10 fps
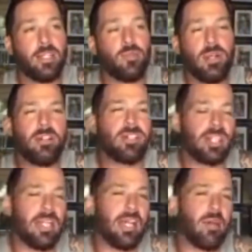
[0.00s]
And it's
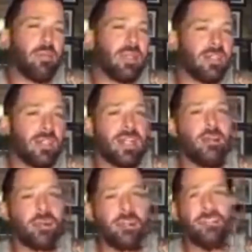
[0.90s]
weird to say that because
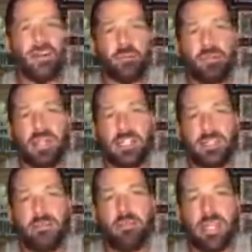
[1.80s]
it's not really a fun
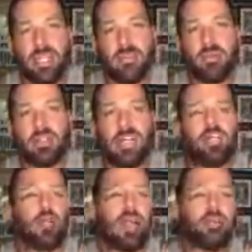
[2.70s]
place to be,
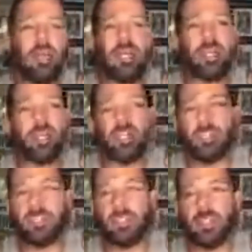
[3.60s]
but they try to make
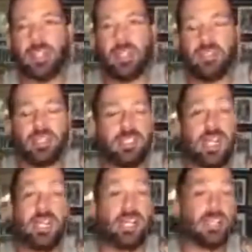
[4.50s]
it as
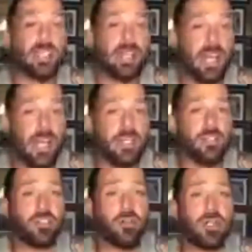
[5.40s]
exciting as they
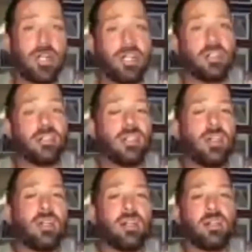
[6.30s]
can, so the
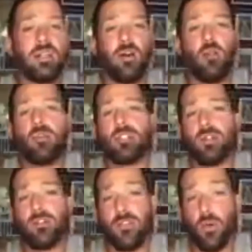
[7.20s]
kids
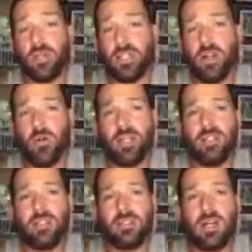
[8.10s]
almost look forward to
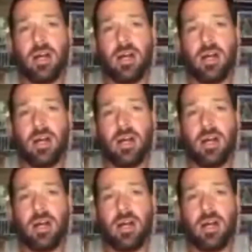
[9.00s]
going,